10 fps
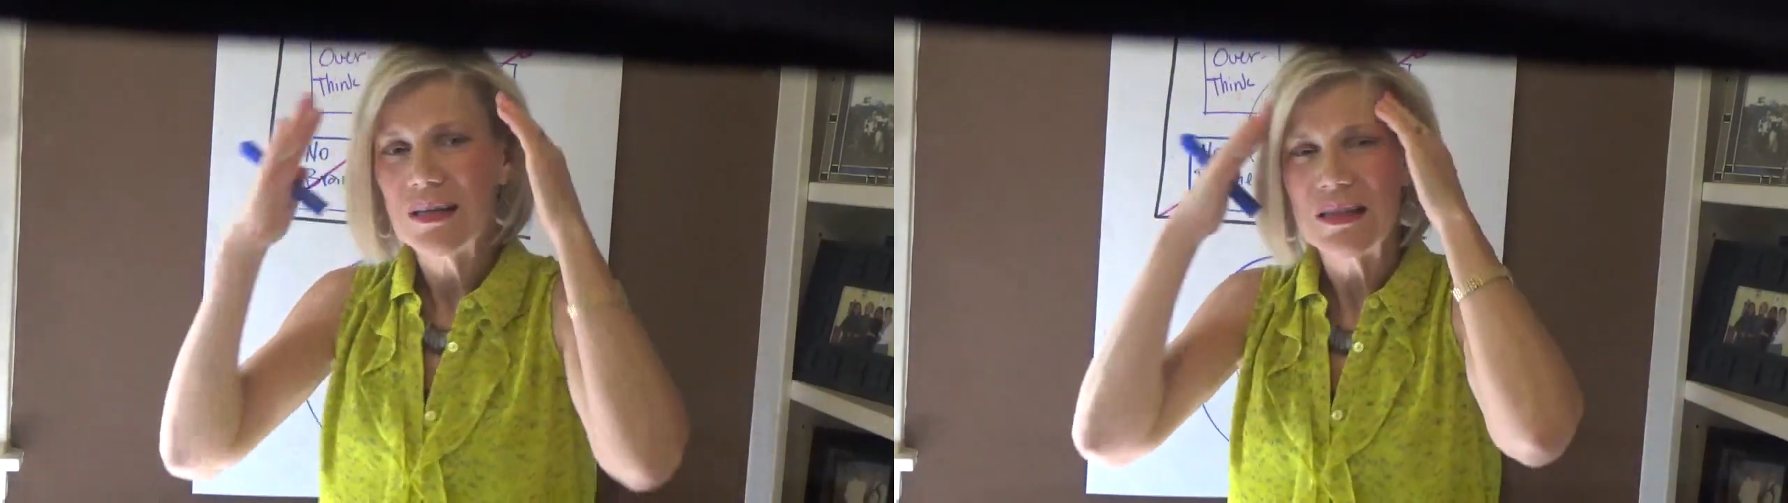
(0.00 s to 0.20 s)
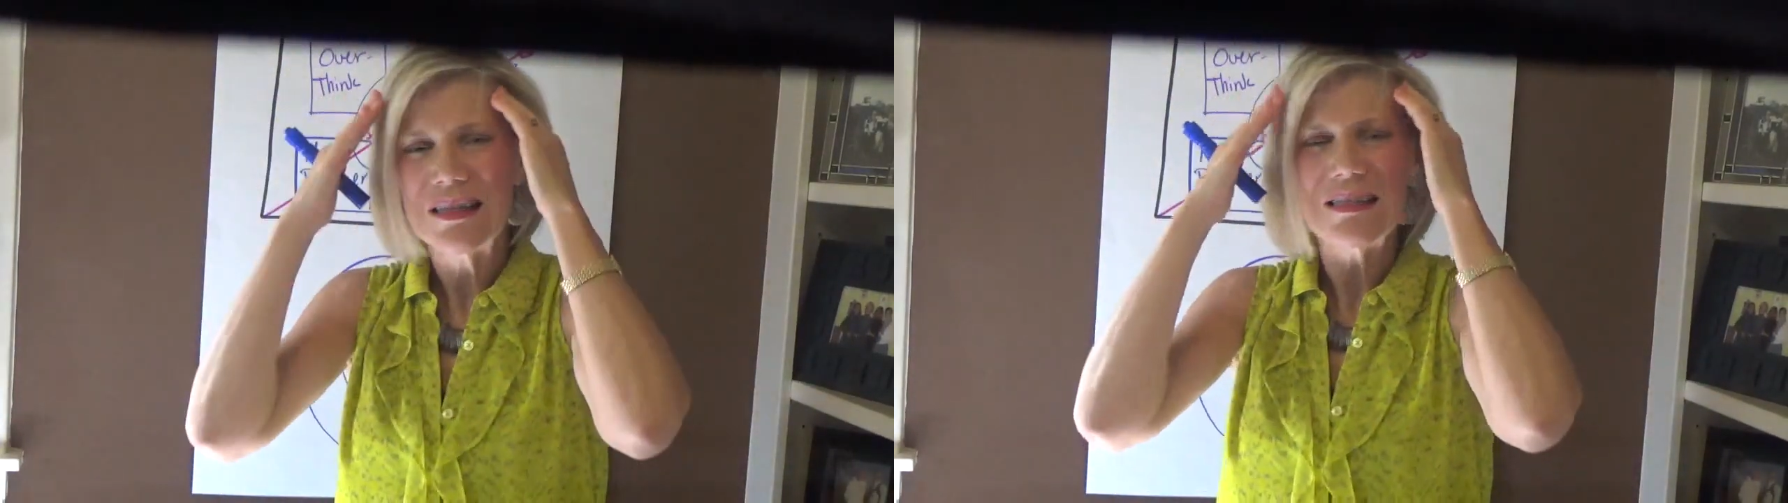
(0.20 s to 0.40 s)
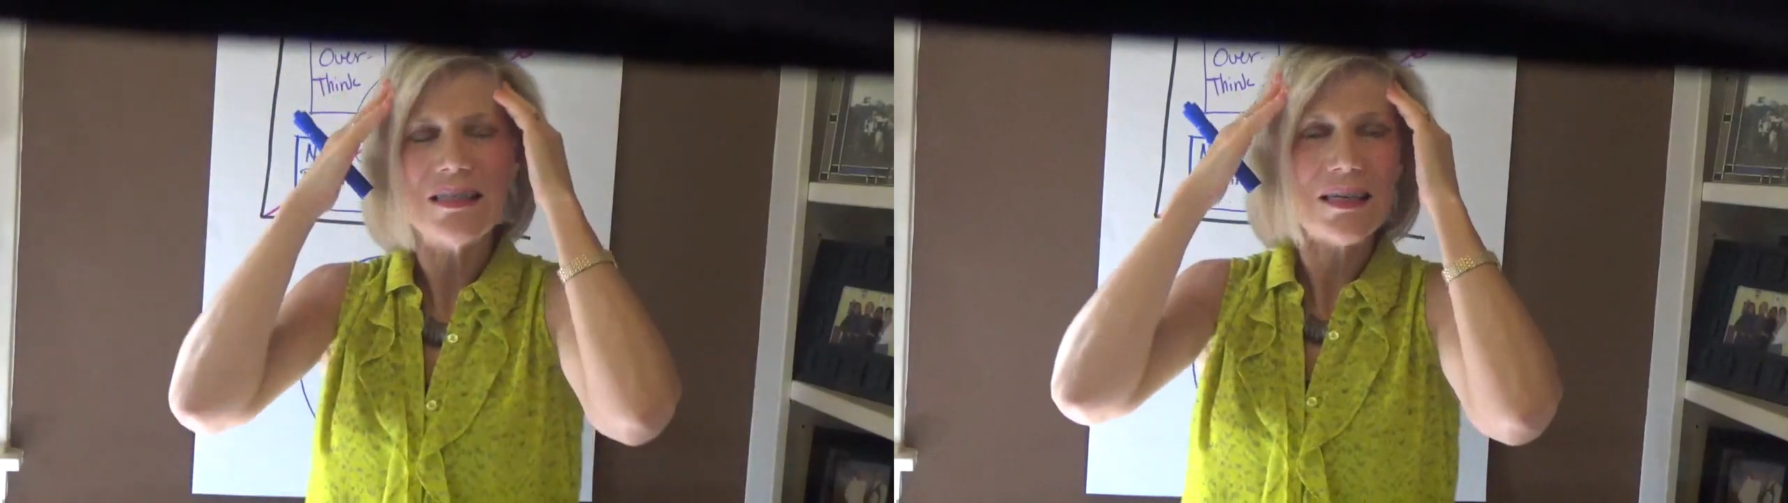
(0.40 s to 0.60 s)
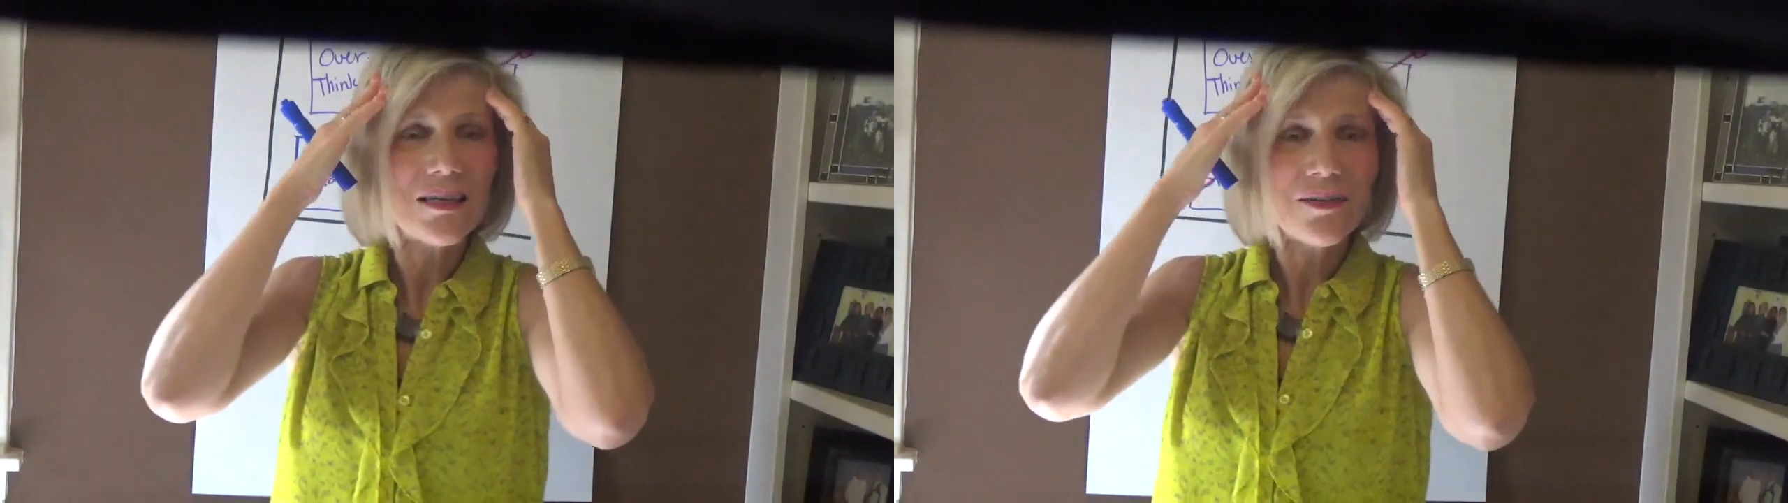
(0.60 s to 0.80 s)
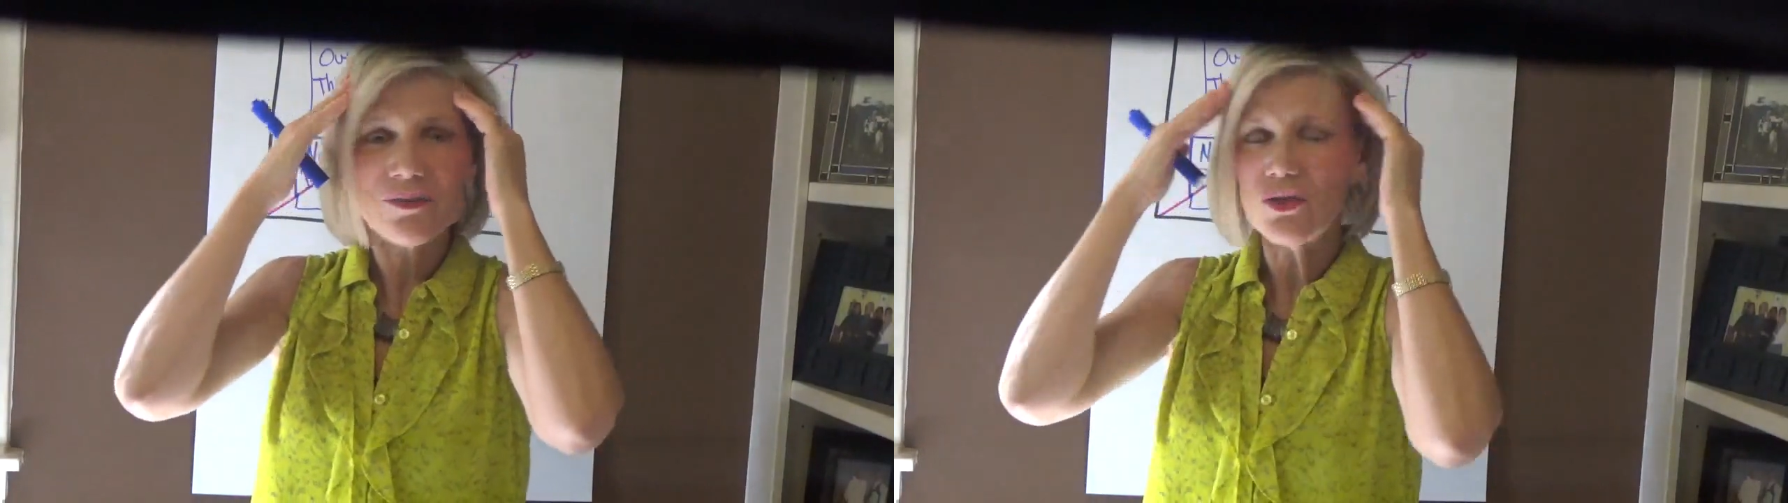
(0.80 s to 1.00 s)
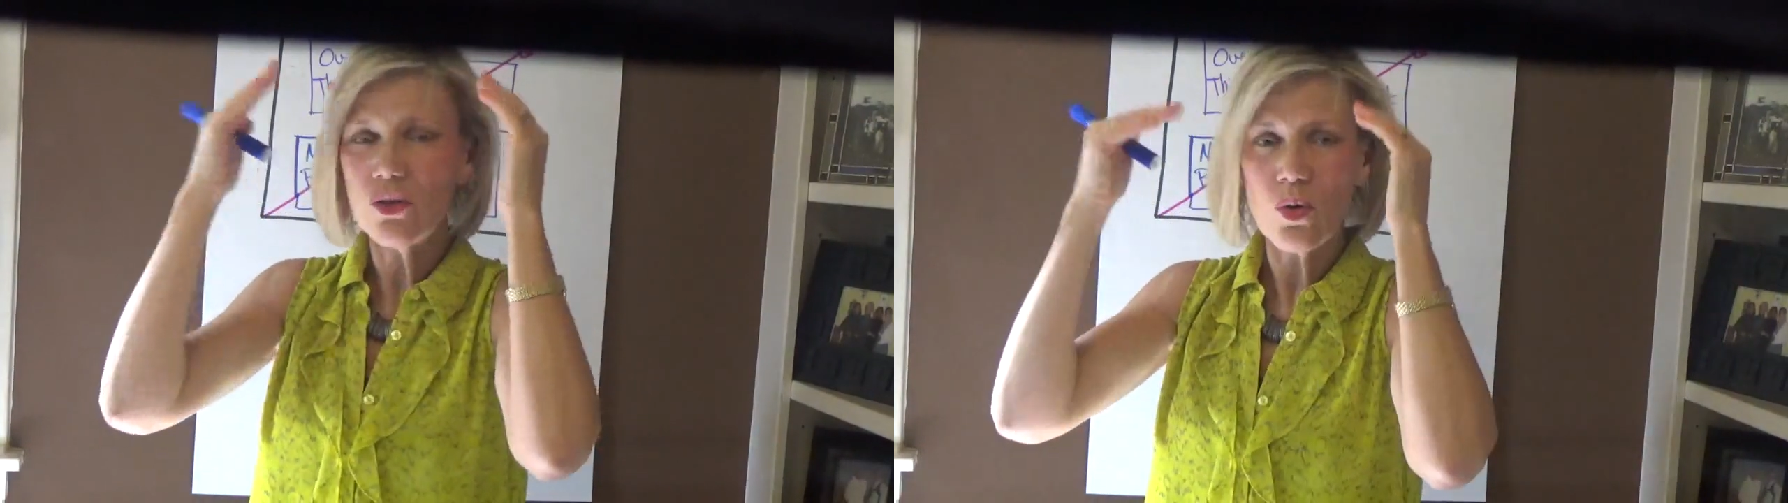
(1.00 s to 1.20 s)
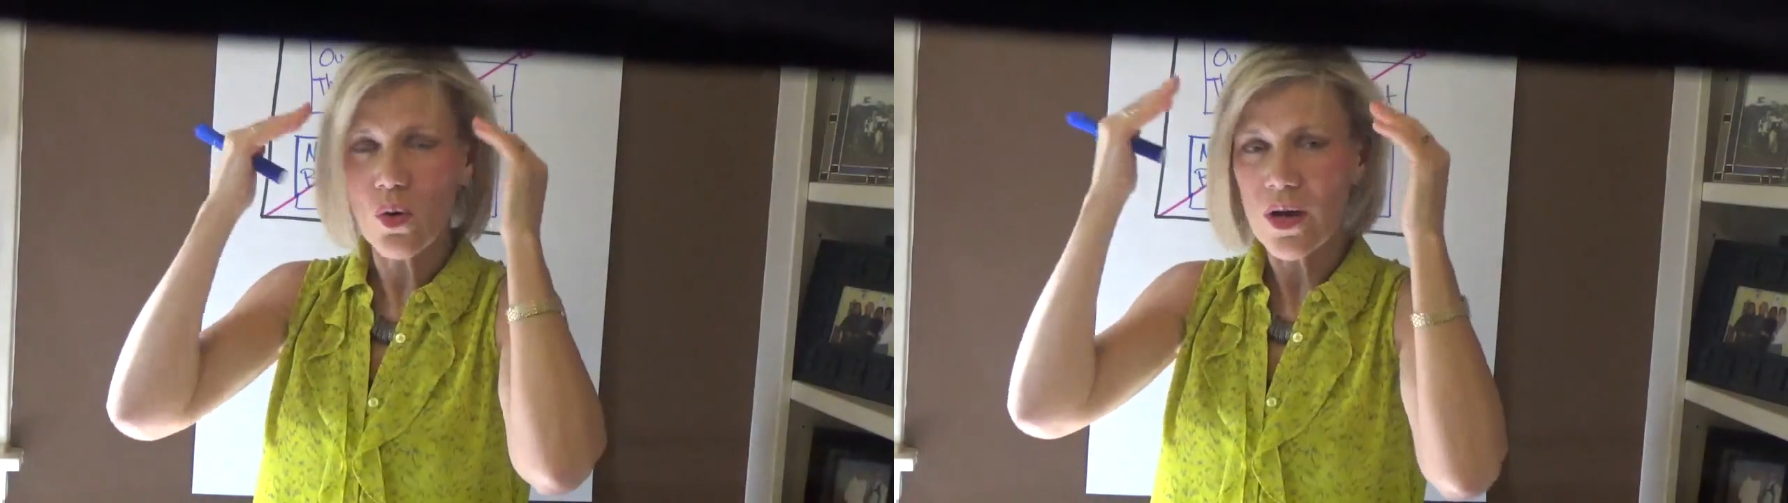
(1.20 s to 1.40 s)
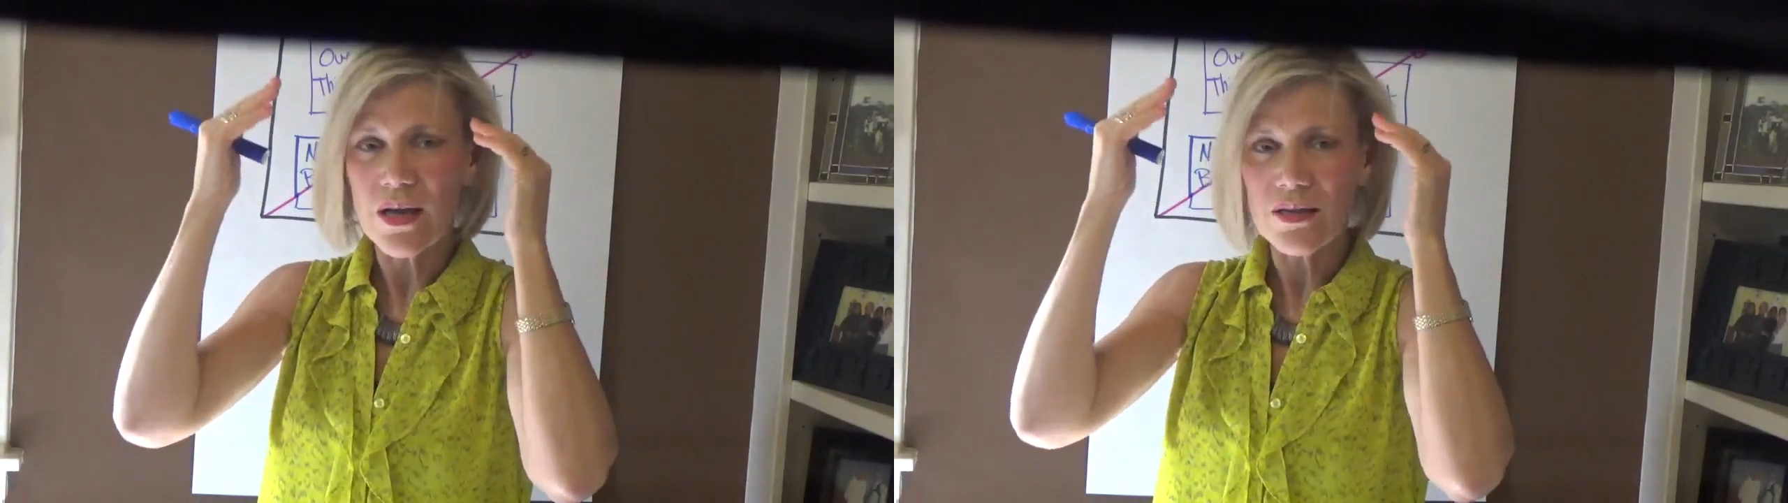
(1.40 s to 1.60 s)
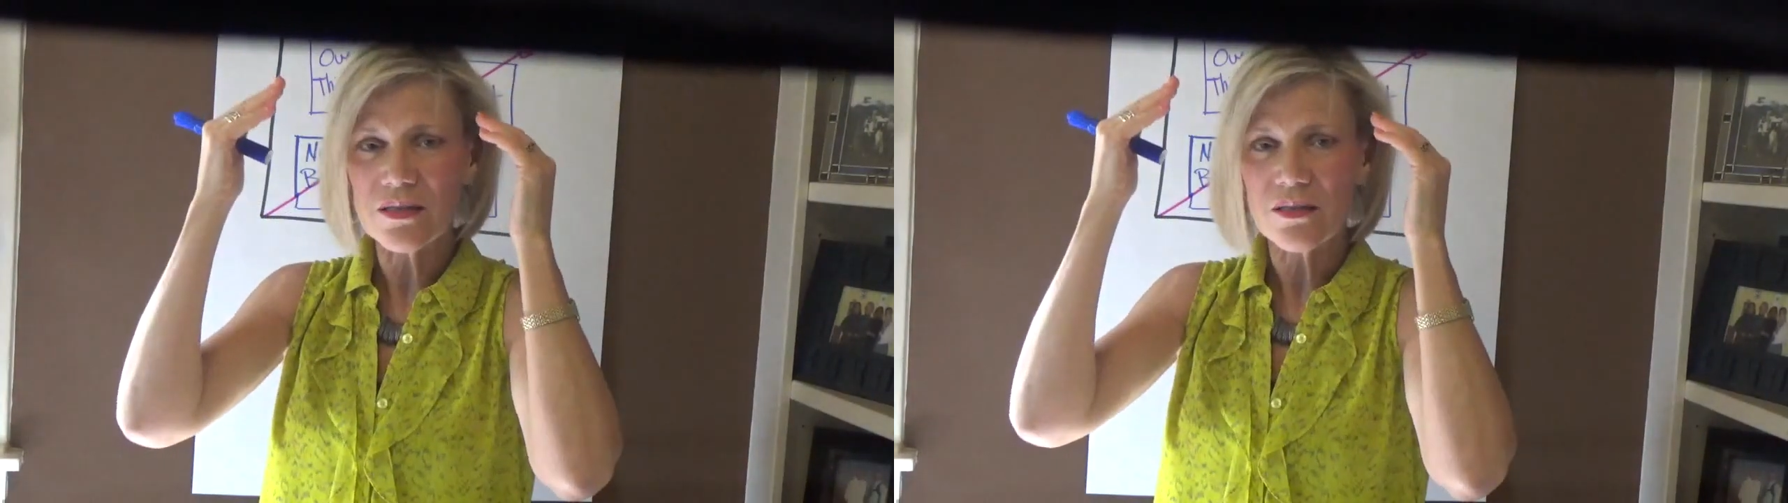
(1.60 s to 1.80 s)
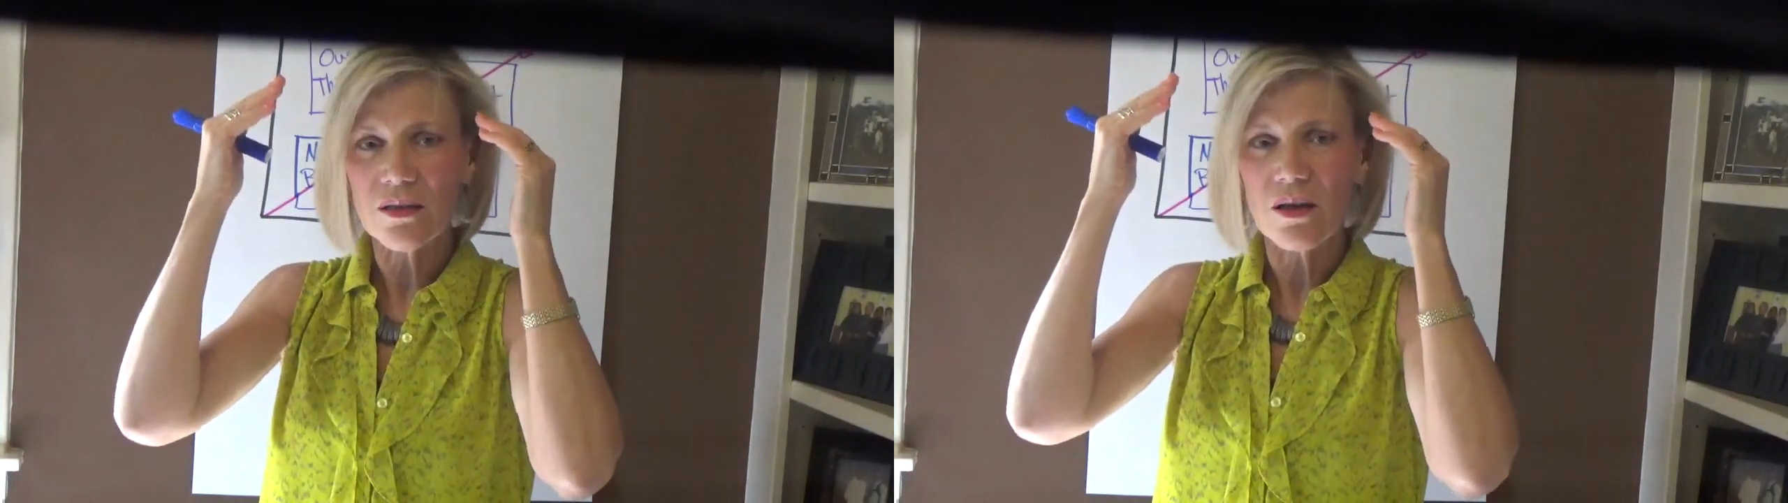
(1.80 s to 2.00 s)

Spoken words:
the din of noise